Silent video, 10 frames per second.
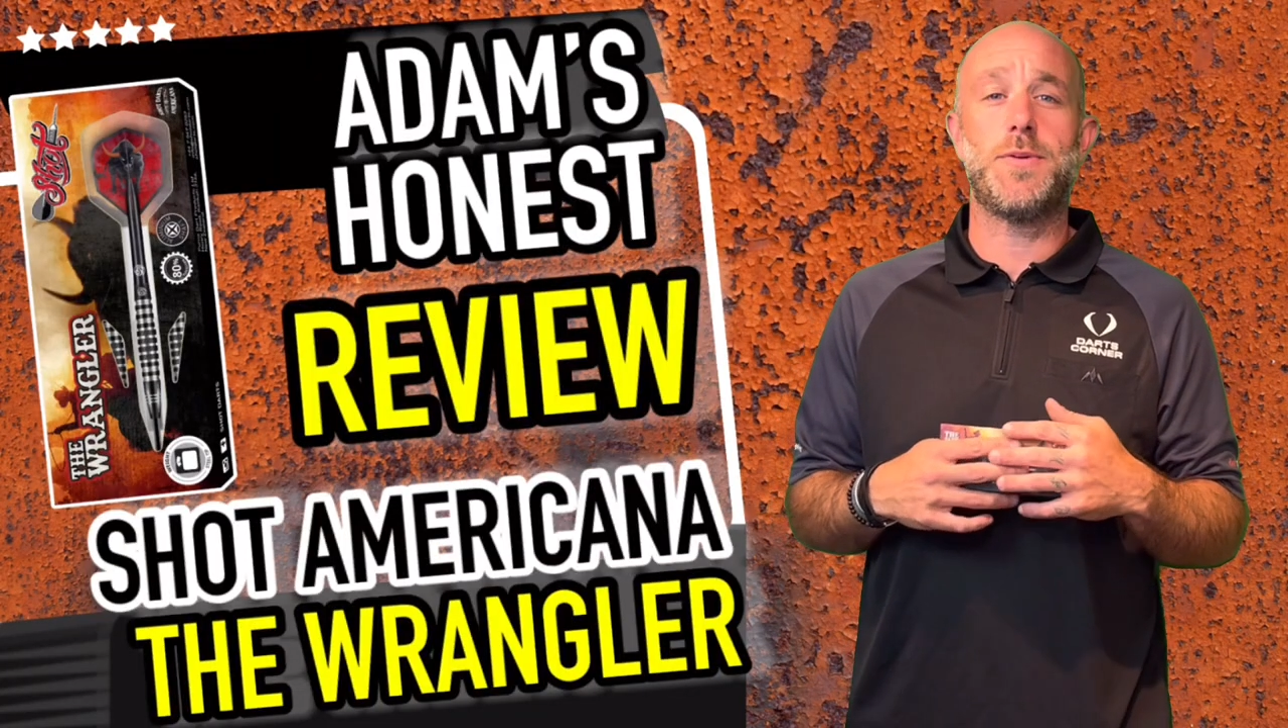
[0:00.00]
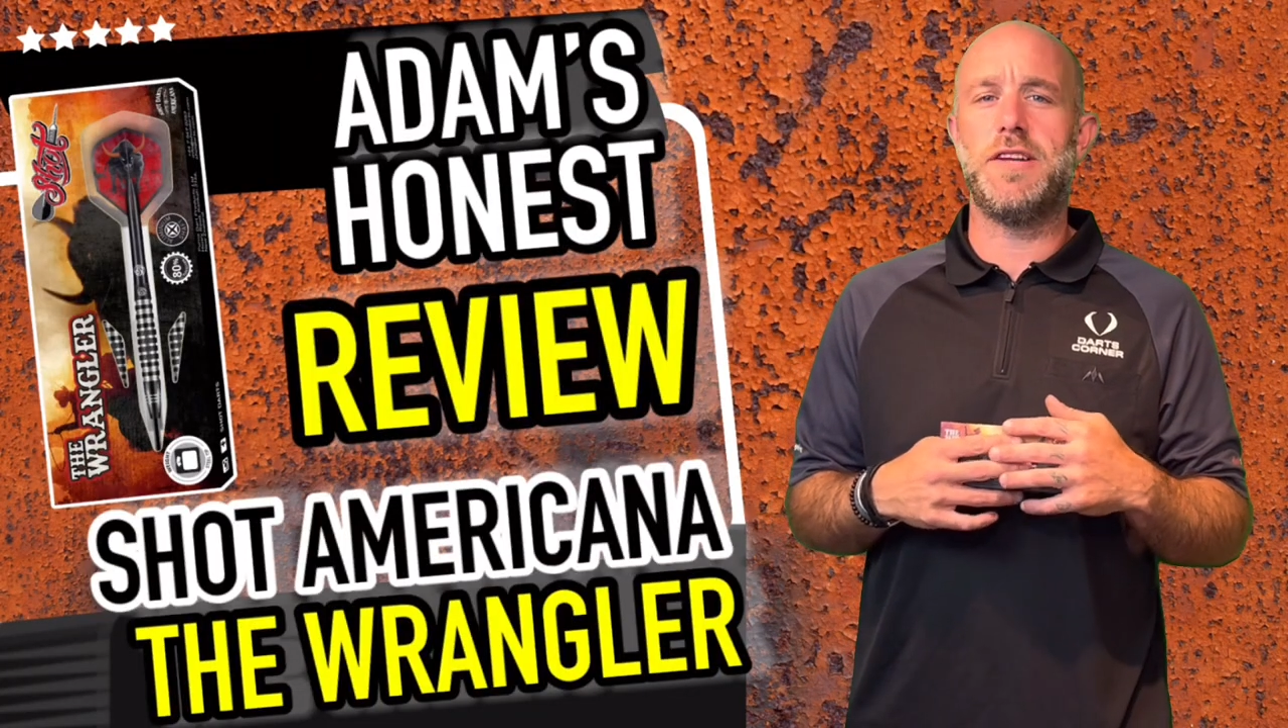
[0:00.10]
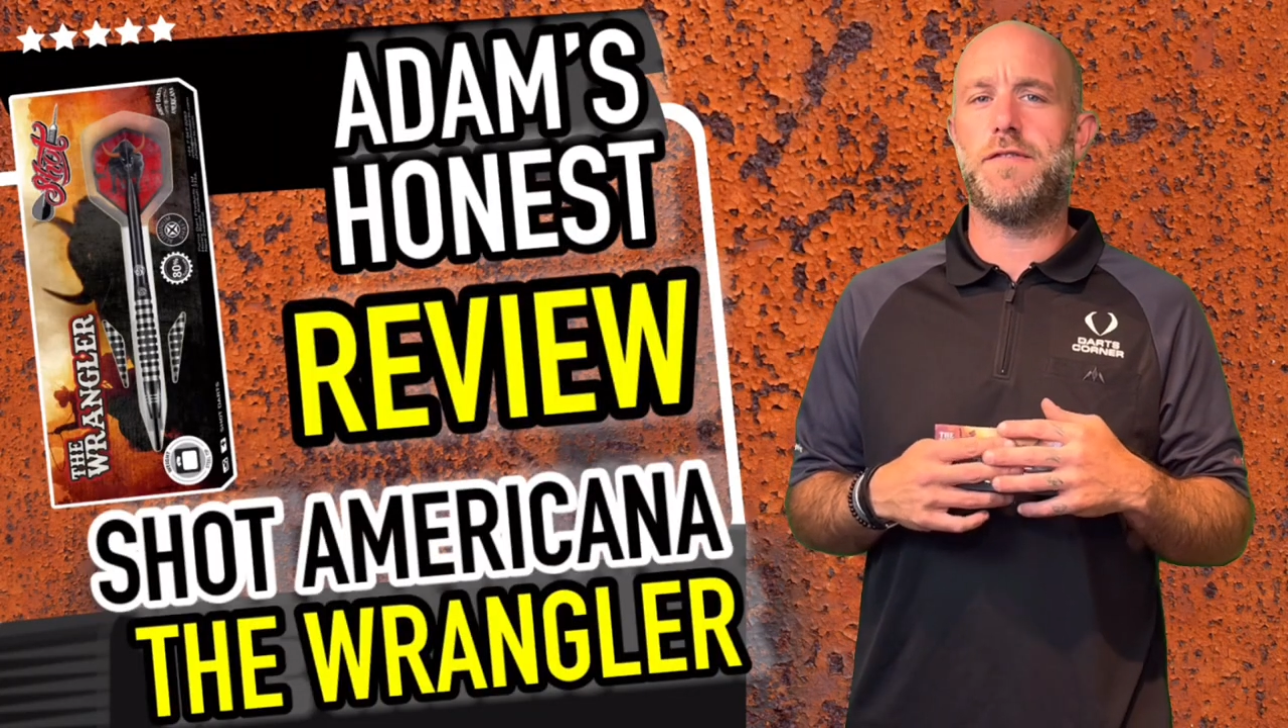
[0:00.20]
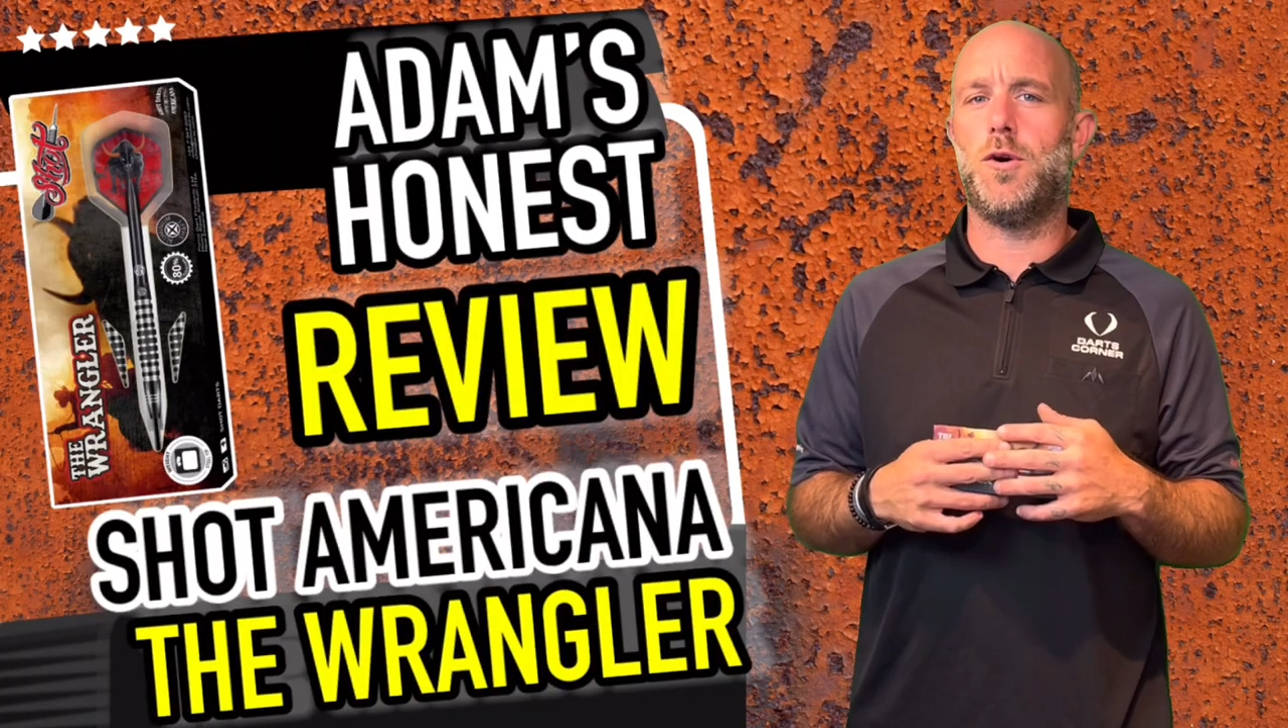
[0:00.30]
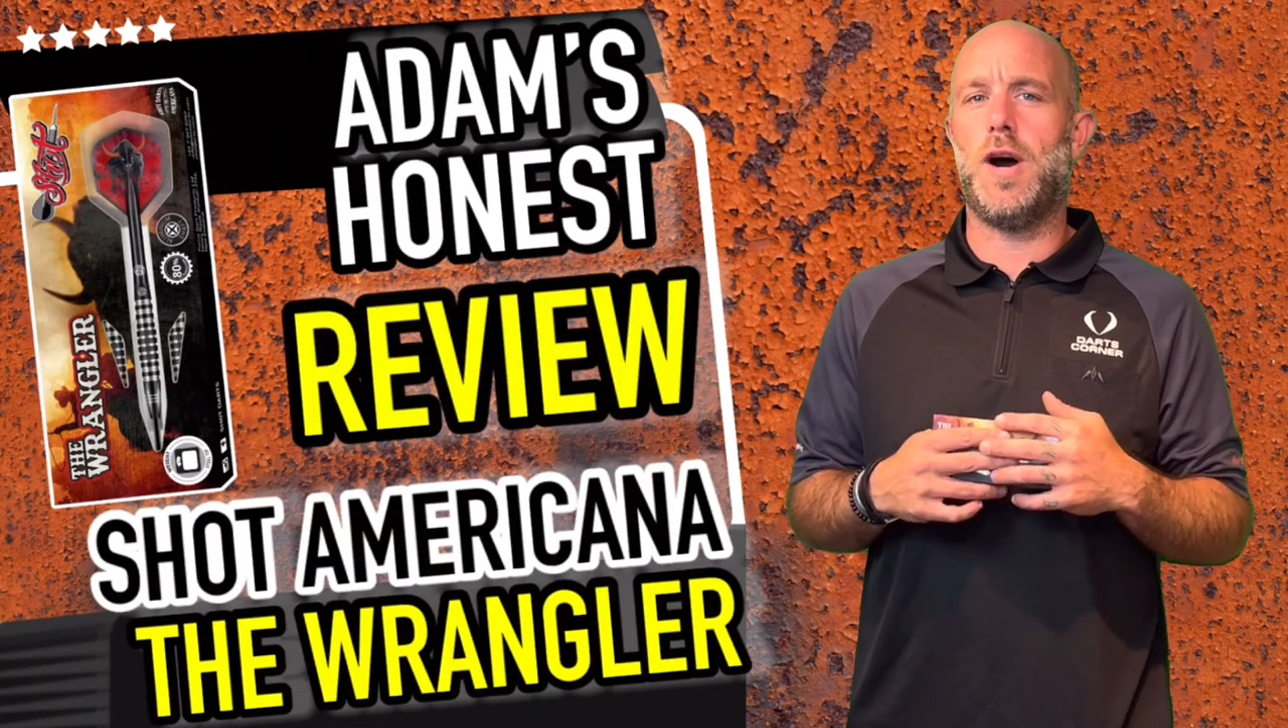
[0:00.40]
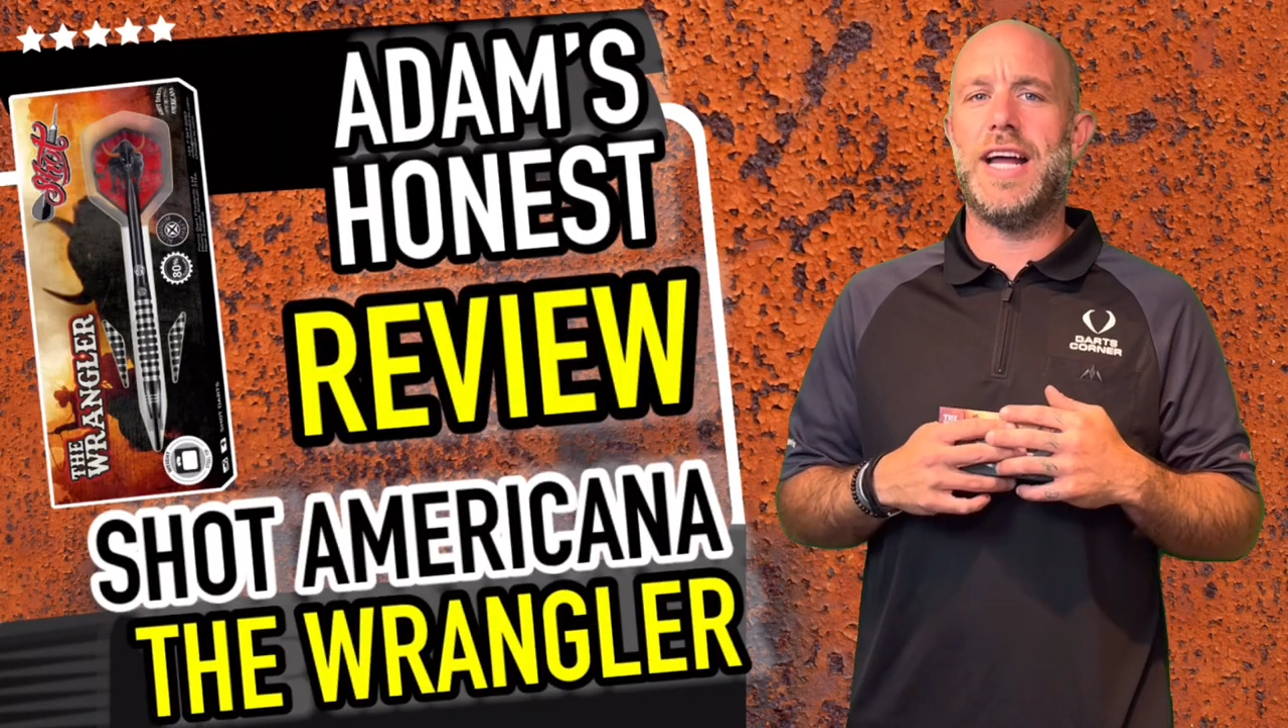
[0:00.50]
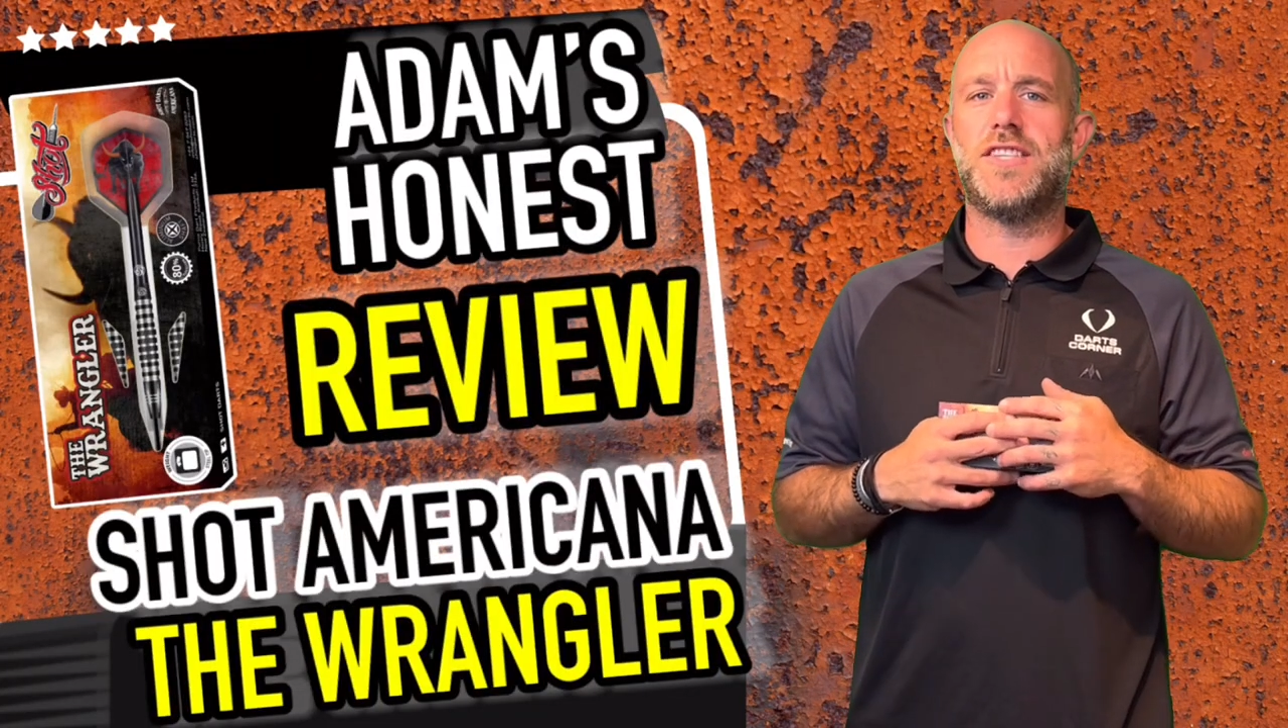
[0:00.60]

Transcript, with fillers: 24